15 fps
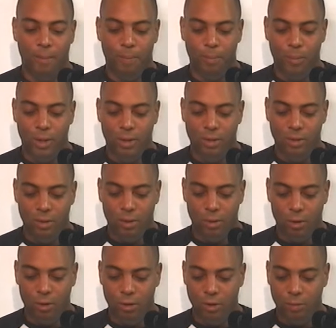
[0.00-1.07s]
but
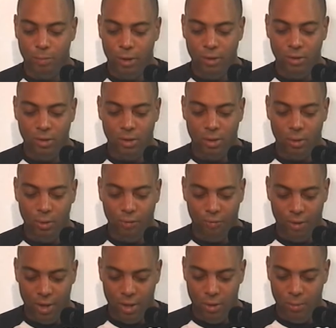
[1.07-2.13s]
they're supposed to
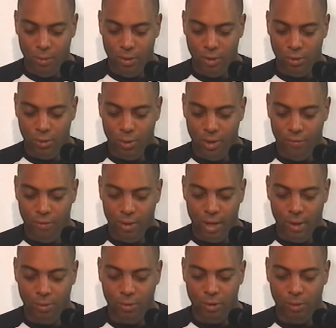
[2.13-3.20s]
notify you within 24
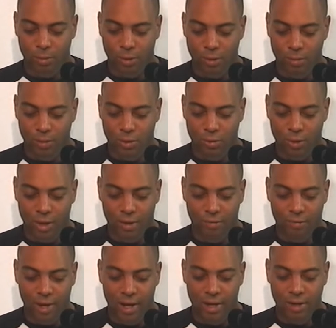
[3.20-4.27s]
hours. They're supposed to be trying
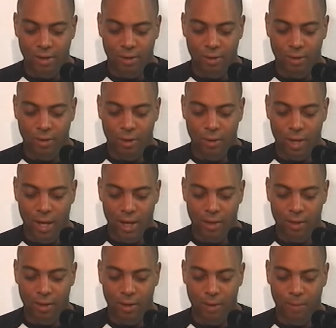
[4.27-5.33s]
to
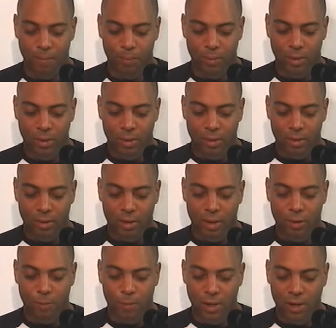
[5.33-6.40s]
locate the
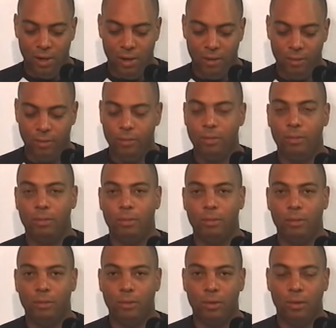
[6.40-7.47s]
other parent.
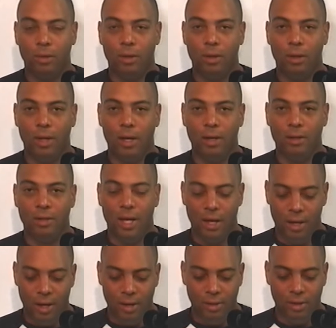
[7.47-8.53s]
so that they can
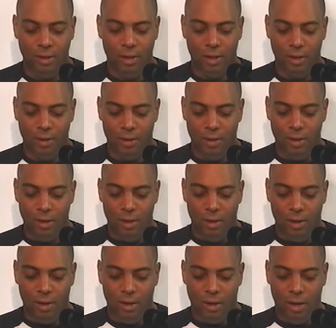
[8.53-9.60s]
take custody.
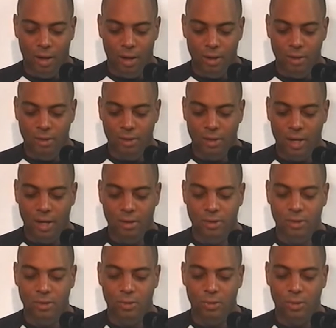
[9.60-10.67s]
In this case,
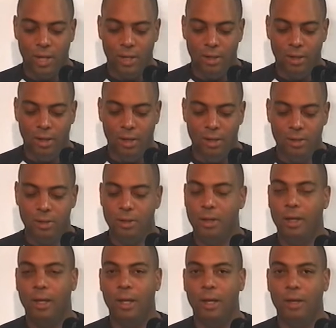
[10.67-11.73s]
this was not done.
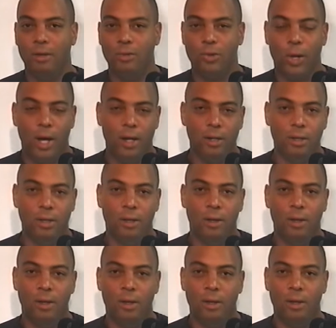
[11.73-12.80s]
They tried to,
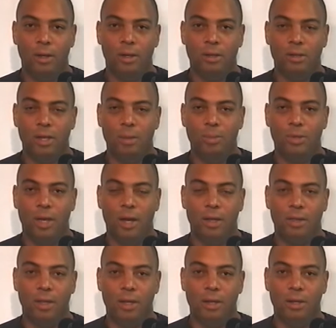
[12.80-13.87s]
it seems
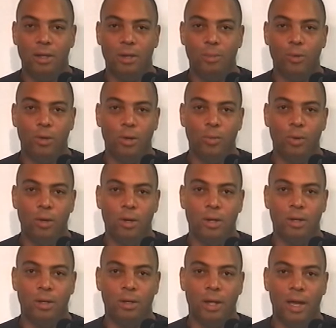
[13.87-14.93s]
like they did more
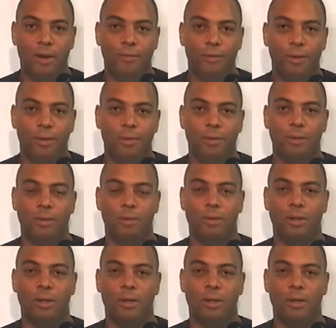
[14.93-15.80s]
work and effort and